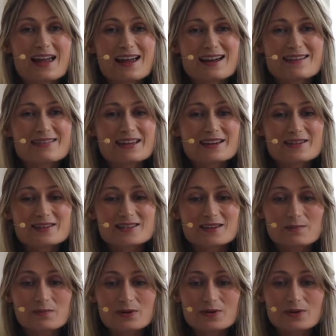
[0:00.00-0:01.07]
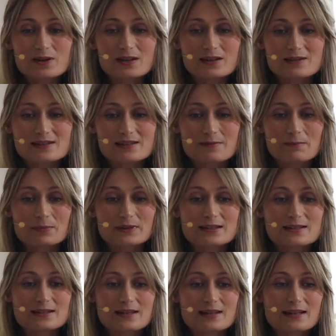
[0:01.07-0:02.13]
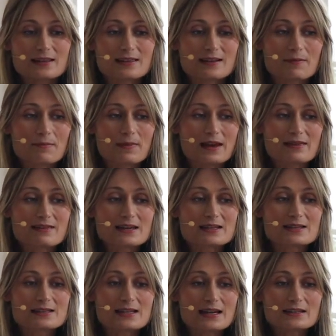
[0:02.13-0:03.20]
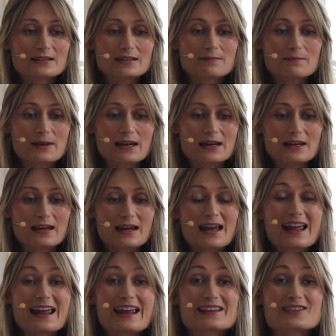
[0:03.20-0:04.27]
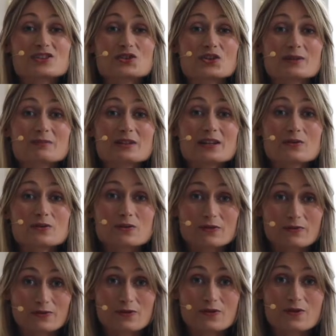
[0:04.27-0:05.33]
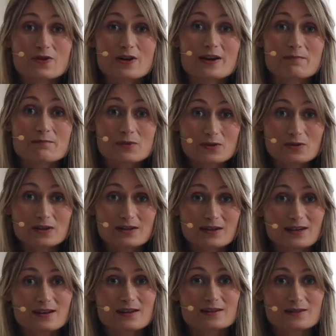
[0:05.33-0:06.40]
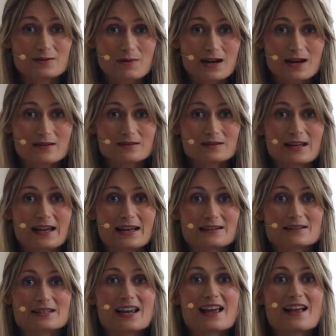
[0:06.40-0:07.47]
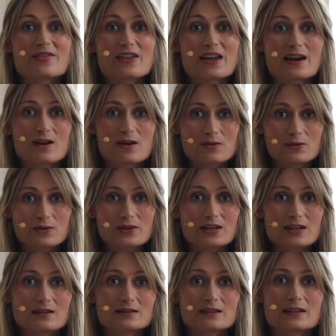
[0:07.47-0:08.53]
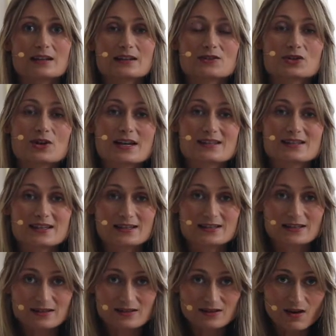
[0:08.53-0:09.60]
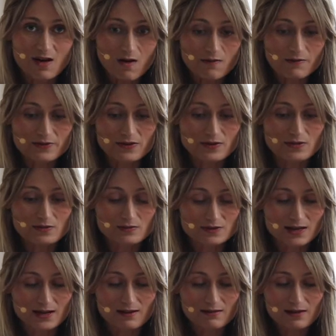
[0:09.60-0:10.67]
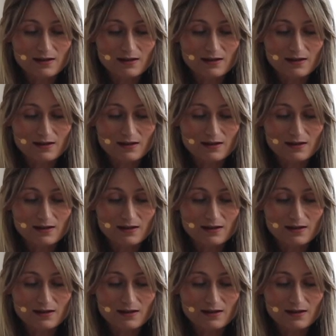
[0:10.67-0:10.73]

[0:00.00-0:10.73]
and there is a beauty and simplicity in them, and they're said to be extremely good for immunity as well, and the health, healing, and transcendence of the user.